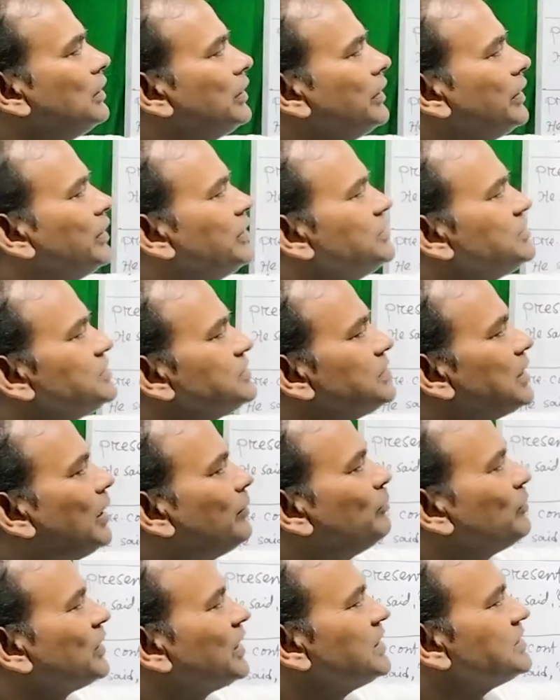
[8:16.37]
in
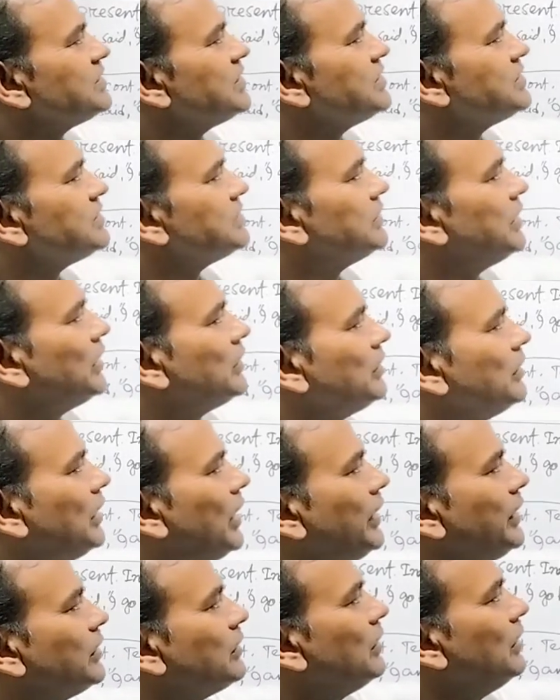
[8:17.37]
some cases that
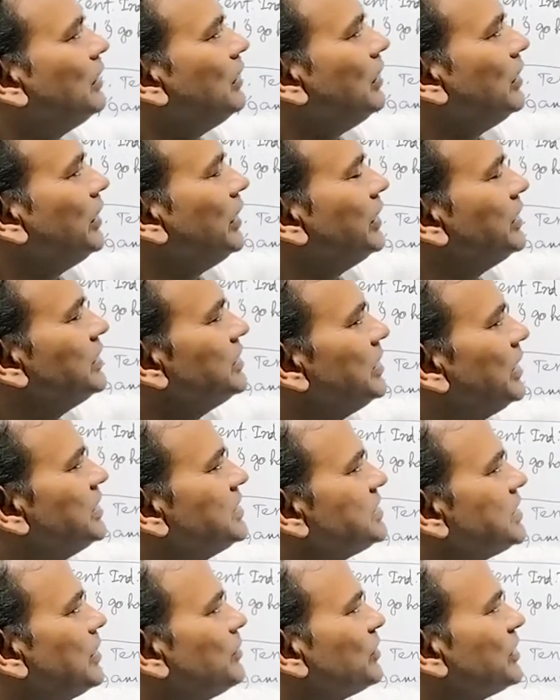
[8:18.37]
like
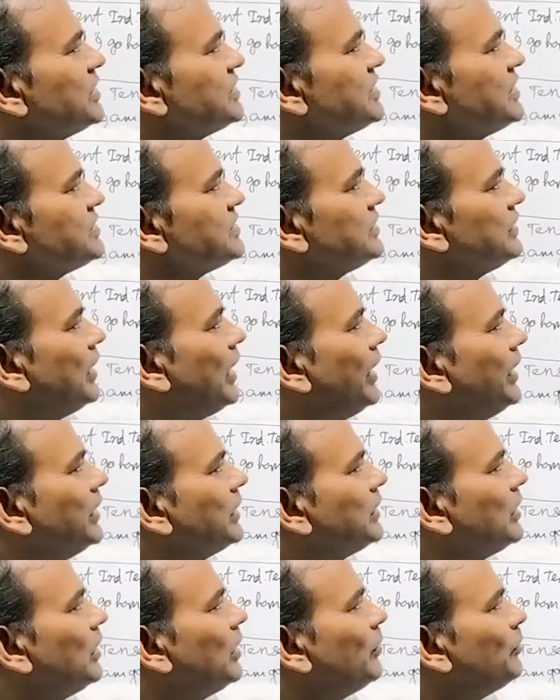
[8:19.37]
in some cases
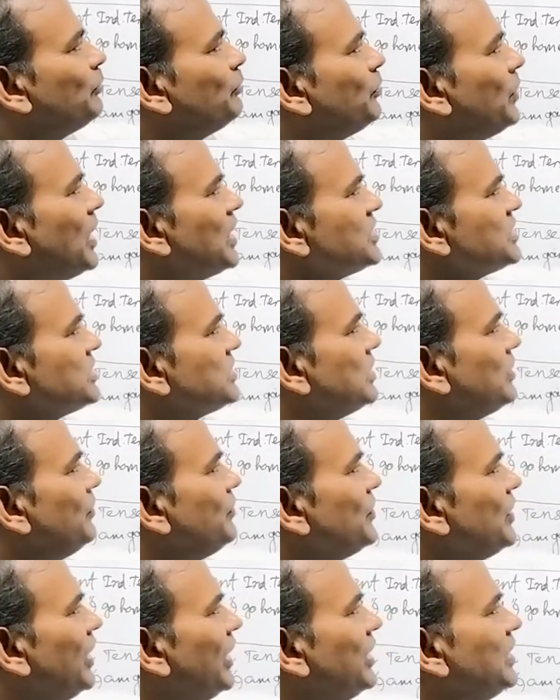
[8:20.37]
like past
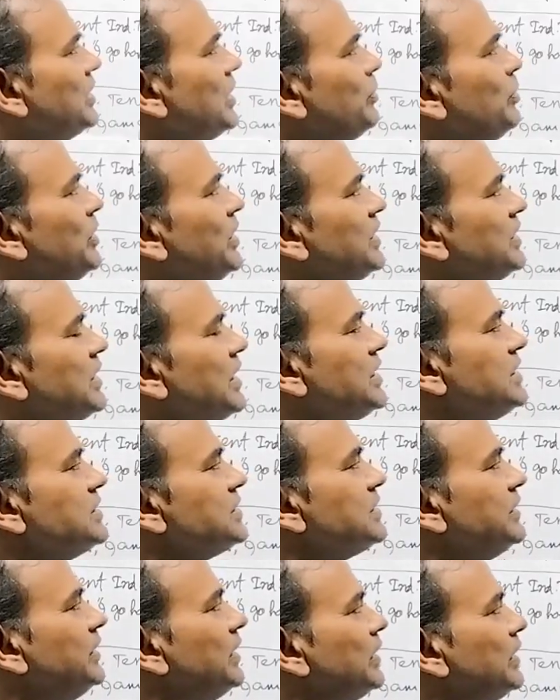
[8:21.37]
indefinite
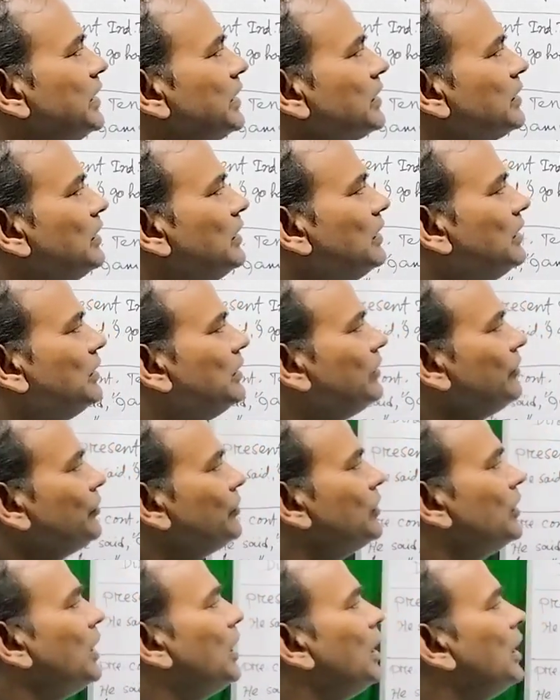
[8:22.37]
tense, here
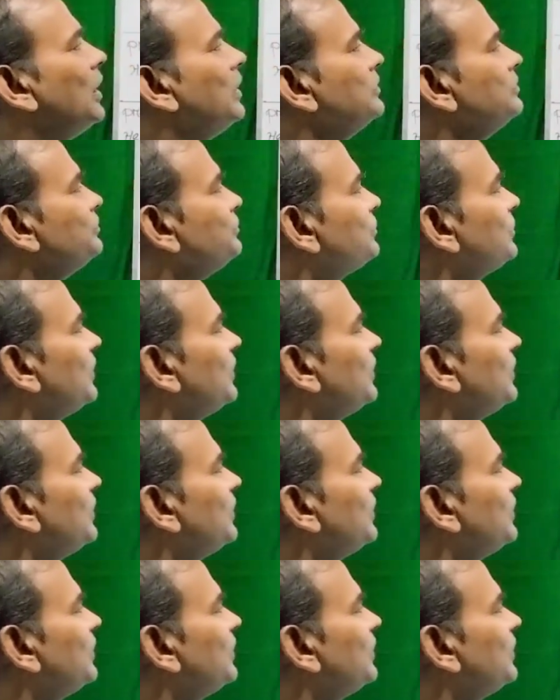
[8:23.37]
the